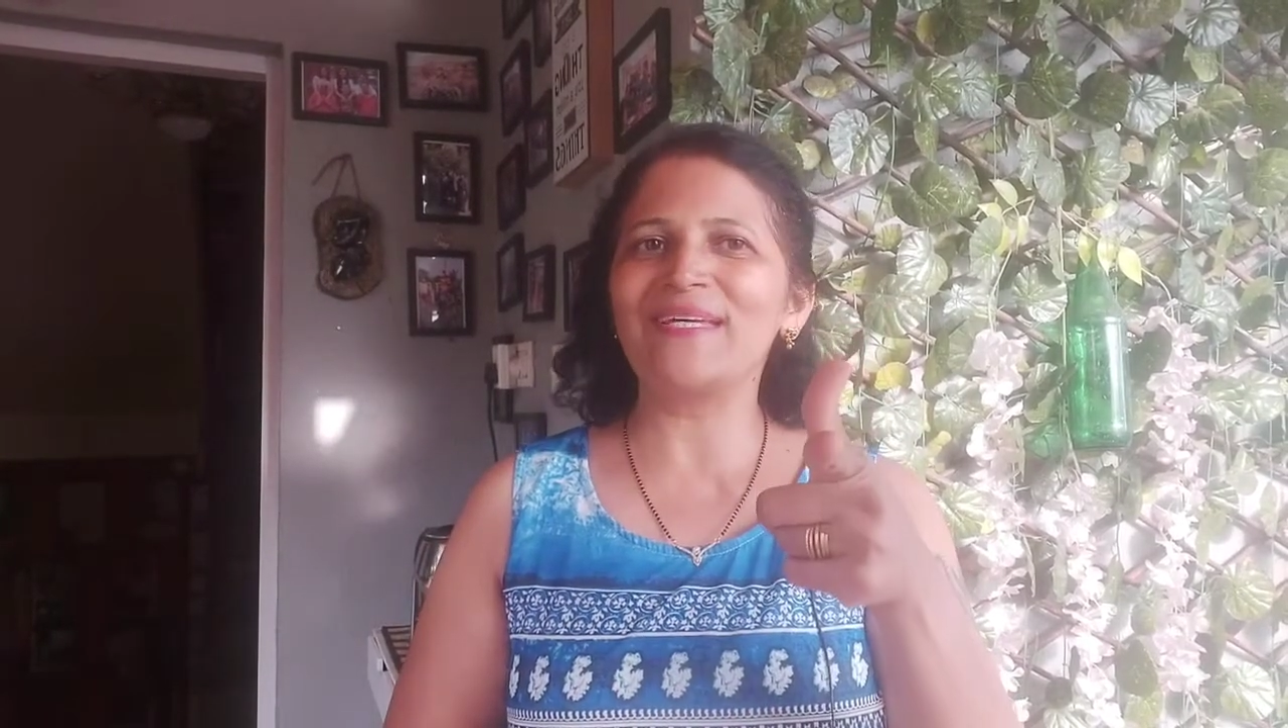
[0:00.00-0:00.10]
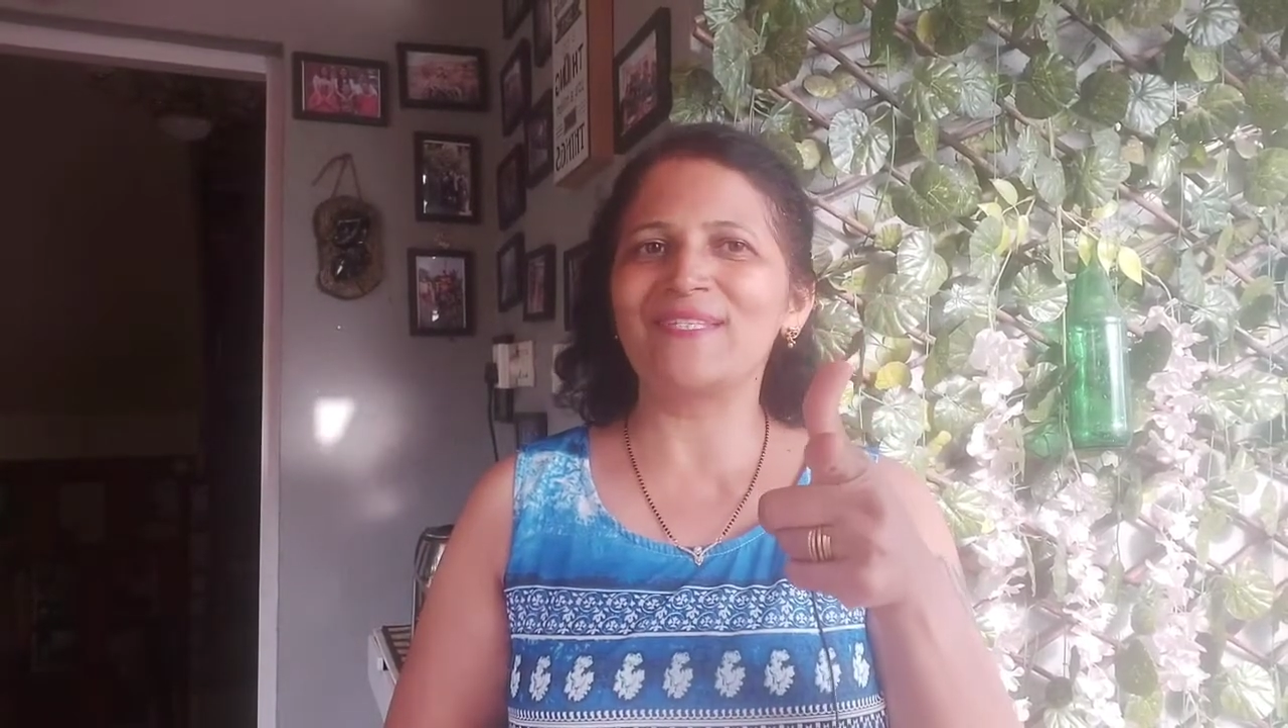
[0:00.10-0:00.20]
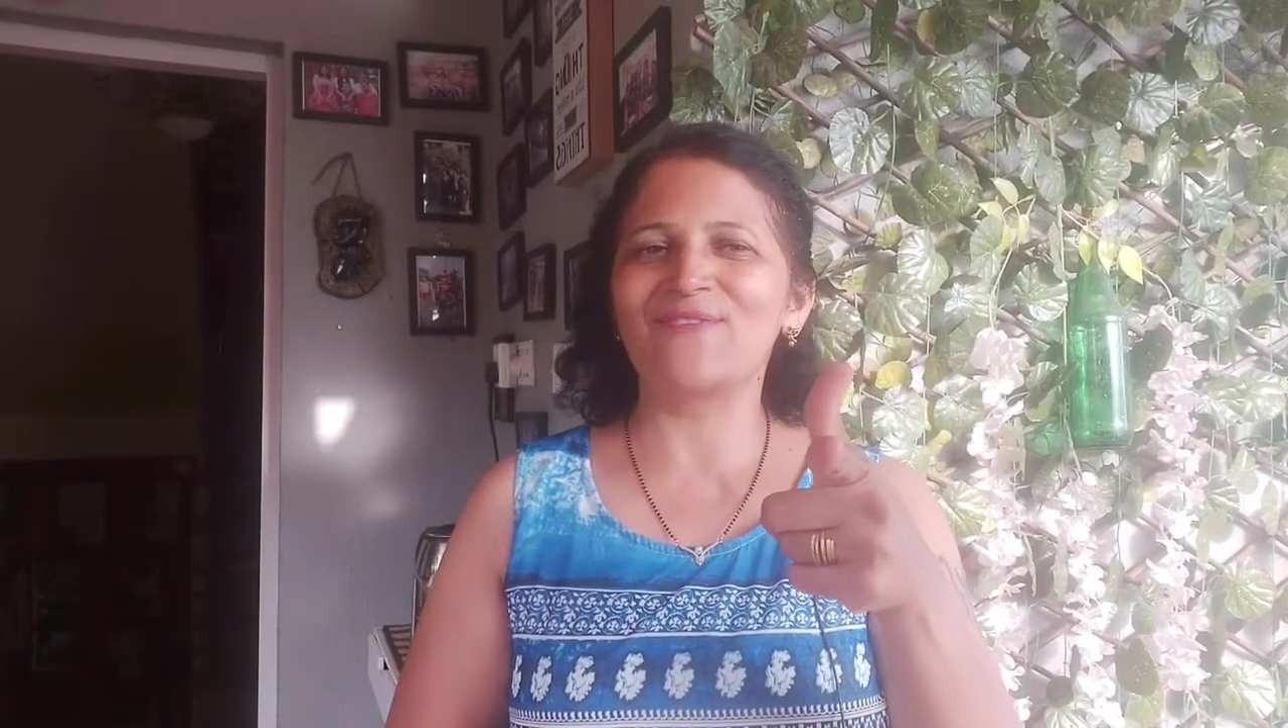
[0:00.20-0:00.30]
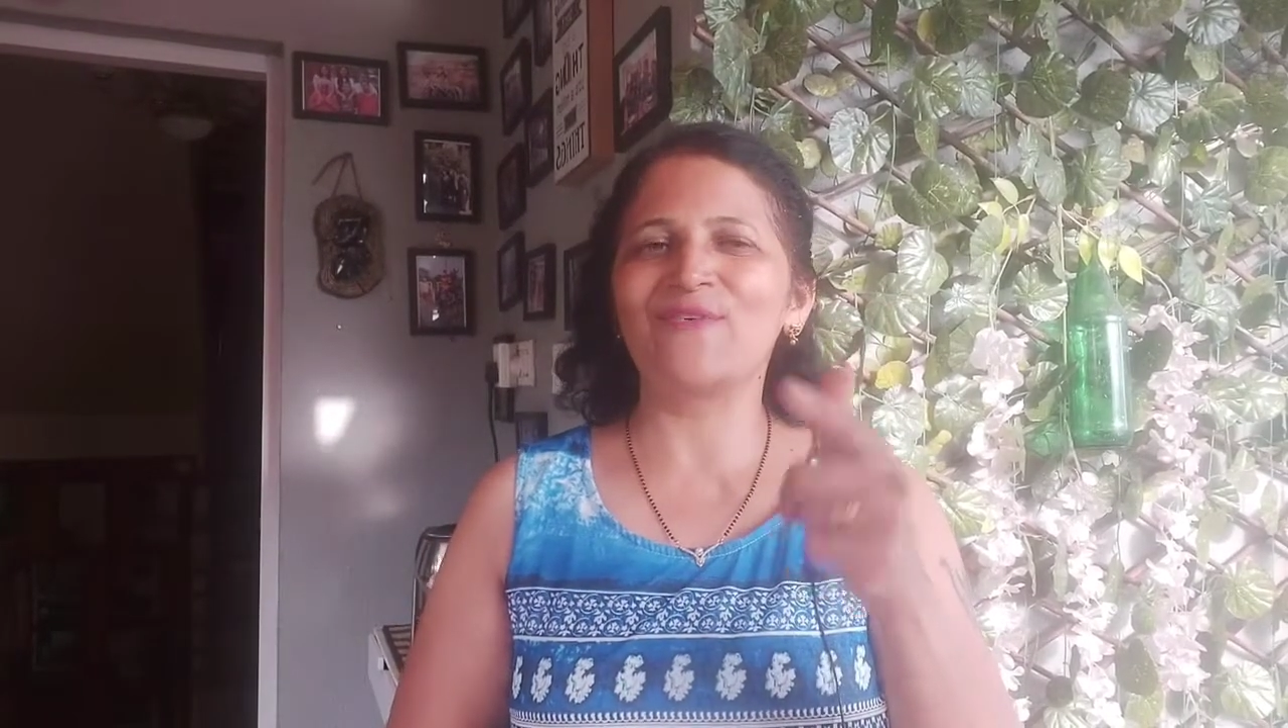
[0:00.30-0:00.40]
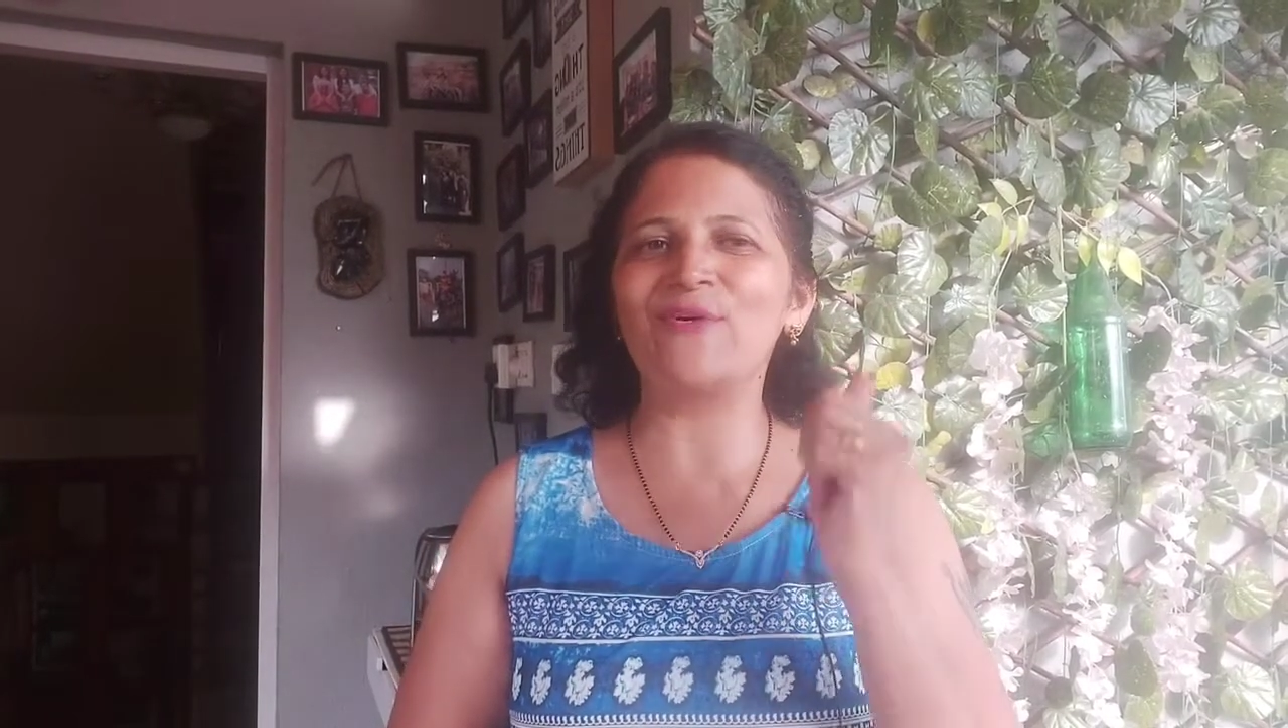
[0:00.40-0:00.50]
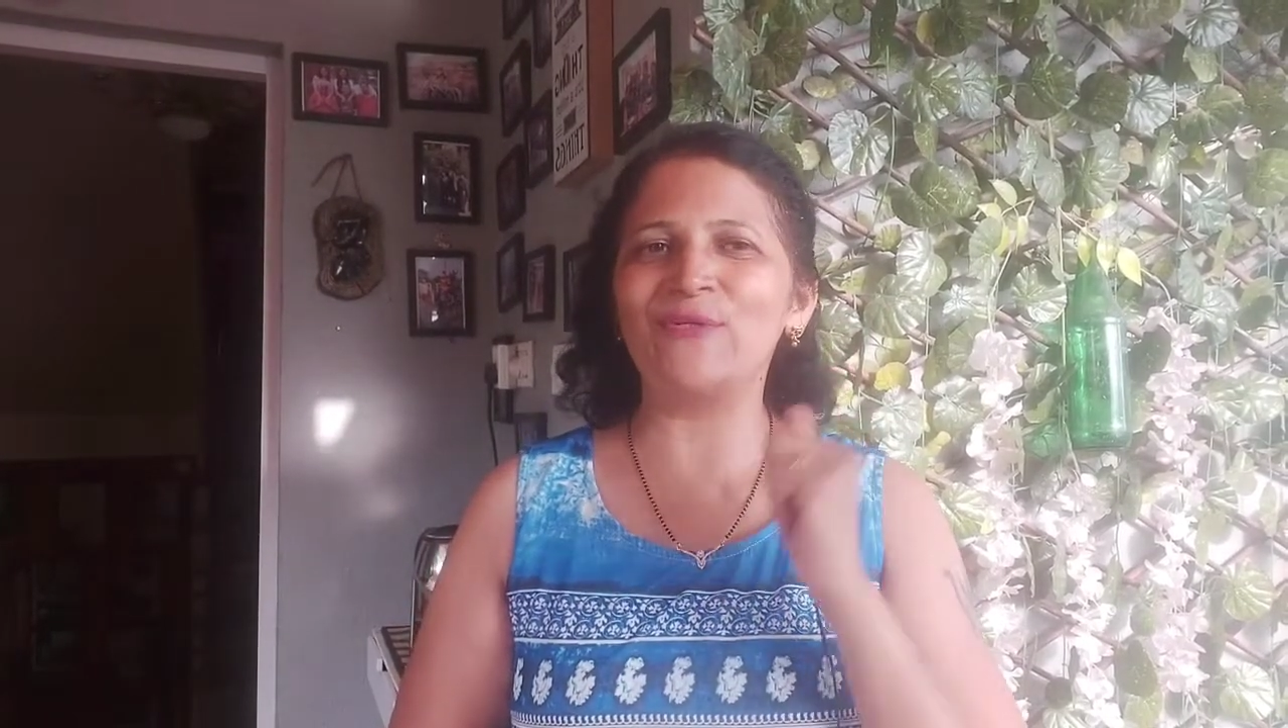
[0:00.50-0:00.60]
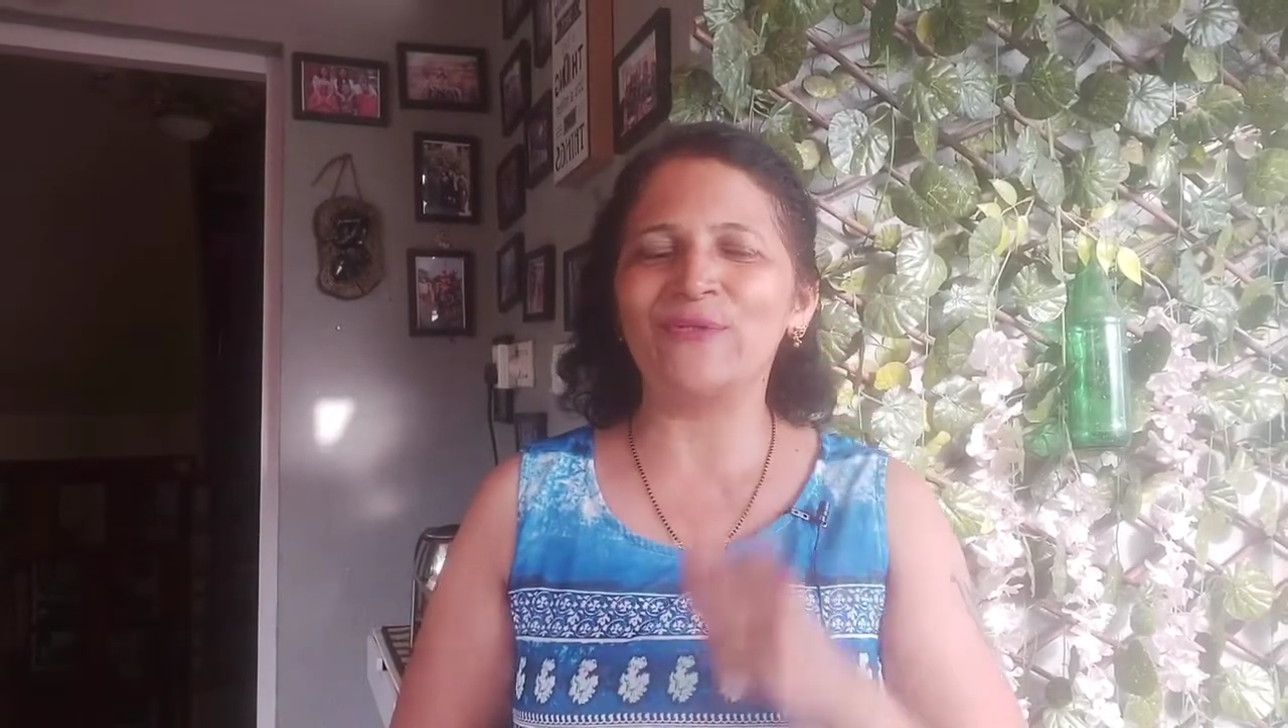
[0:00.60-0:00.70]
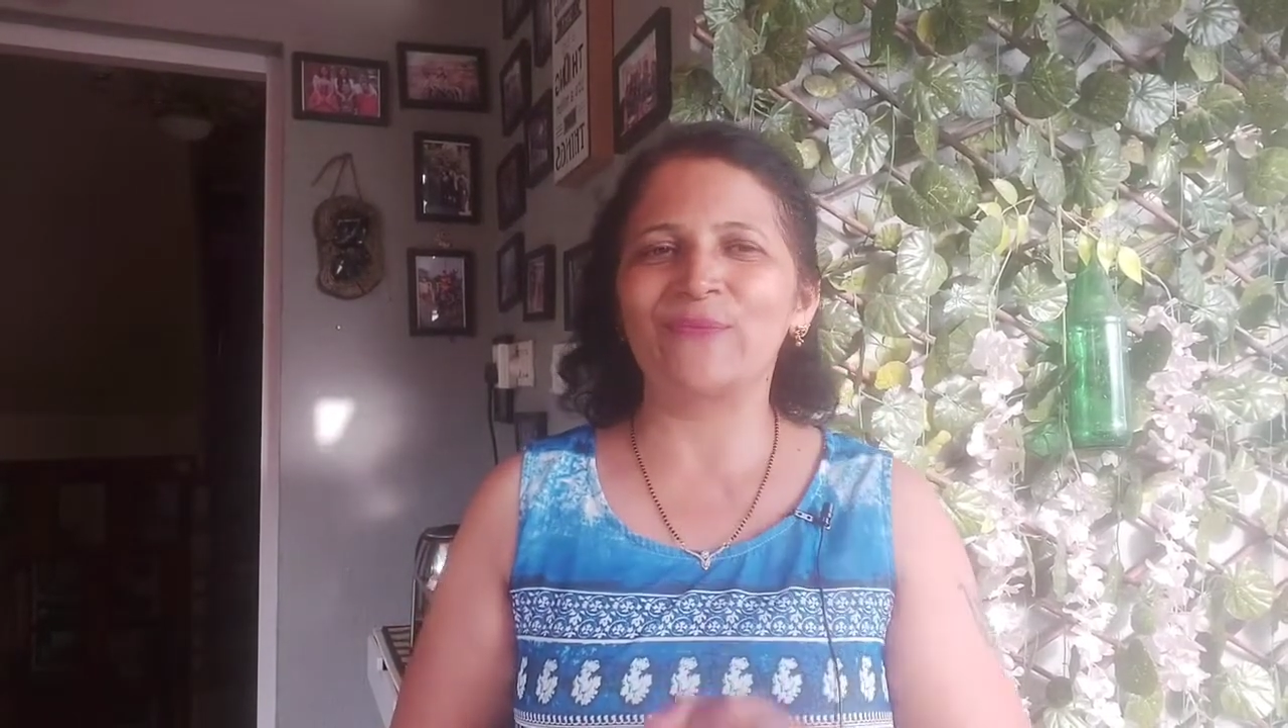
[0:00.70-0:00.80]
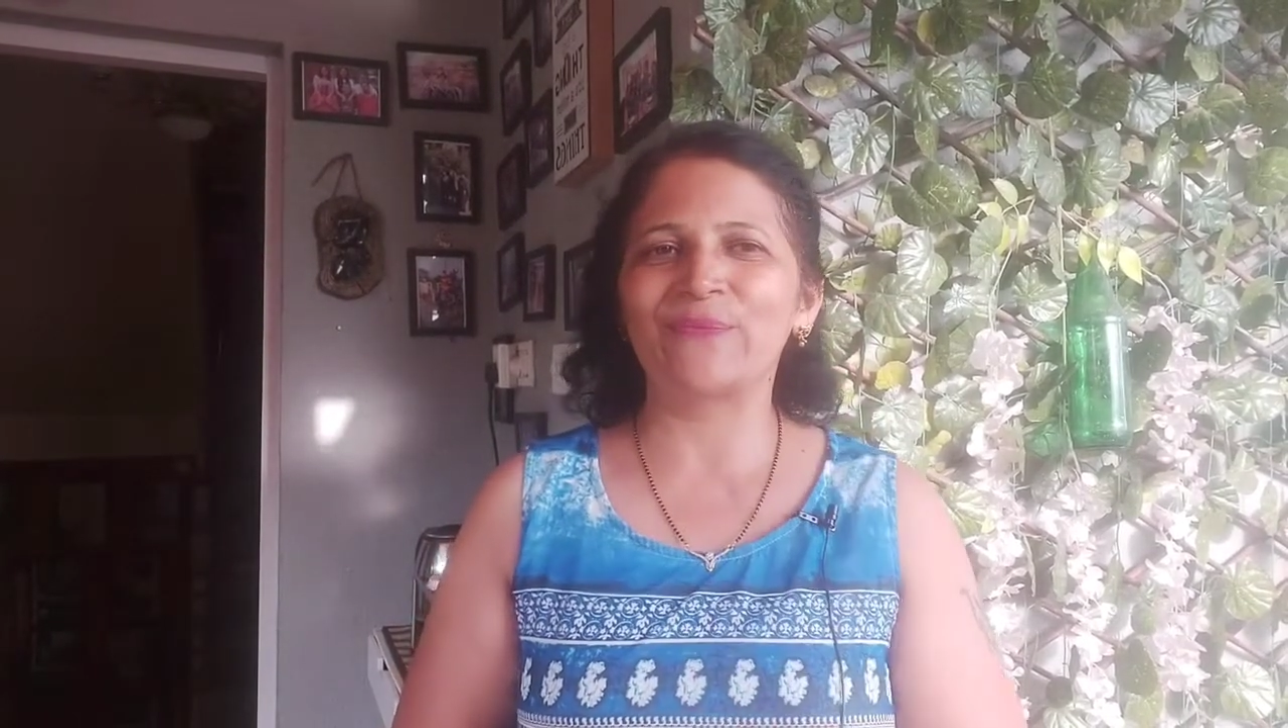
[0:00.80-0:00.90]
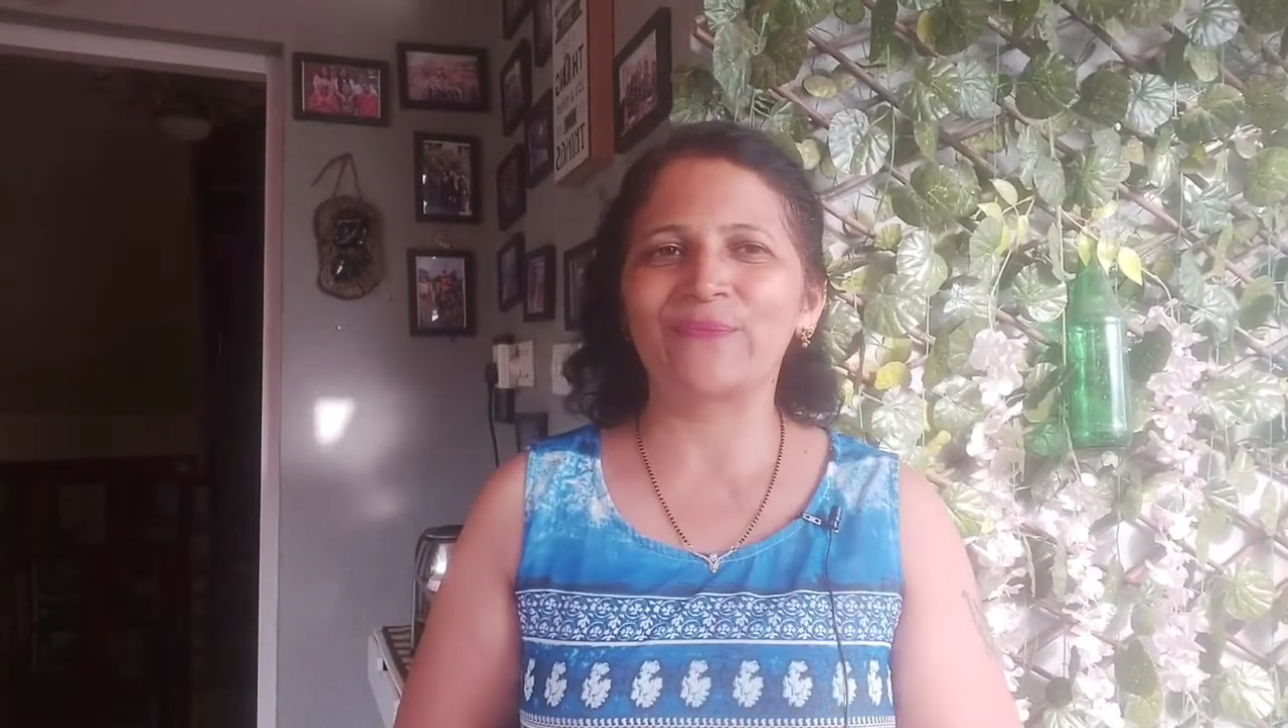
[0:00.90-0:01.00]
is for
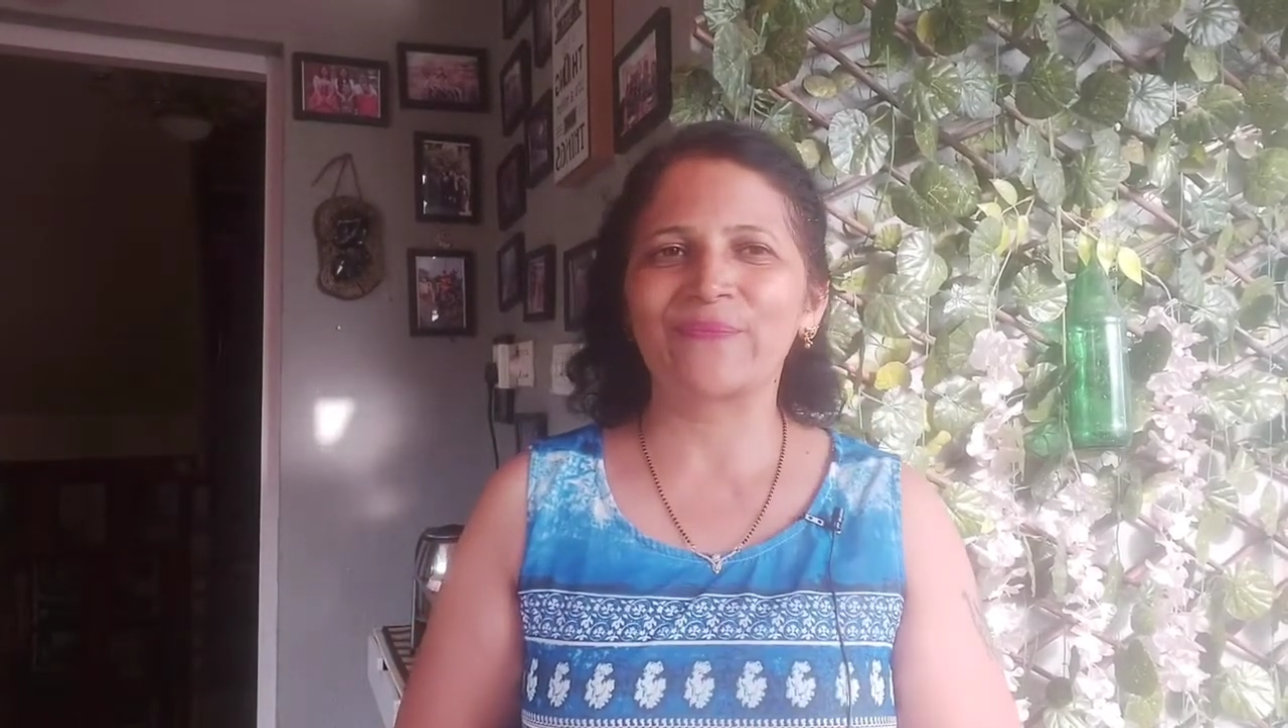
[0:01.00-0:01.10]
you.